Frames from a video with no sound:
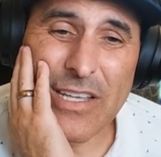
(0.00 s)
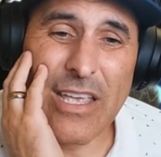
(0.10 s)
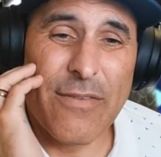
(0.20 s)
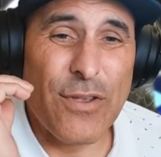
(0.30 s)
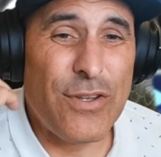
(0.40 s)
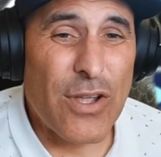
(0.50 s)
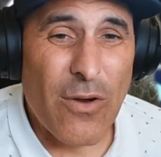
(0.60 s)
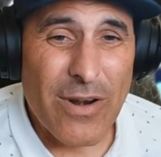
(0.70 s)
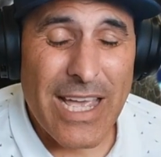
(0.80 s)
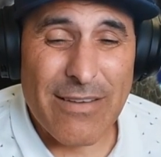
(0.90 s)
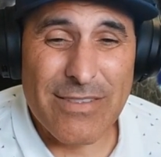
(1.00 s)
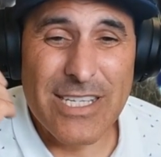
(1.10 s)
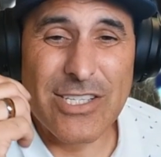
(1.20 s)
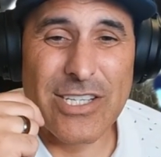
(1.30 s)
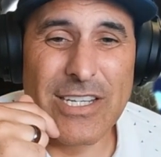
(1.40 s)
If you don't have
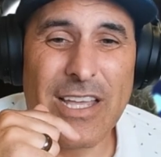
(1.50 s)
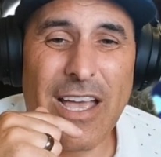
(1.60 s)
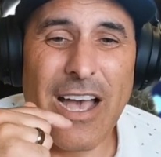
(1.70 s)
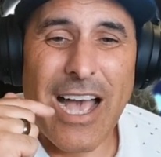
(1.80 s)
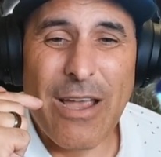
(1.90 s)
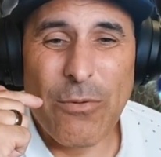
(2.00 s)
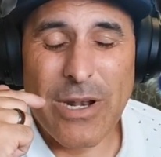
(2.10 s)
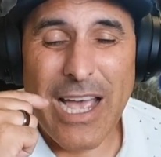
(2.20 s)
Legion, I would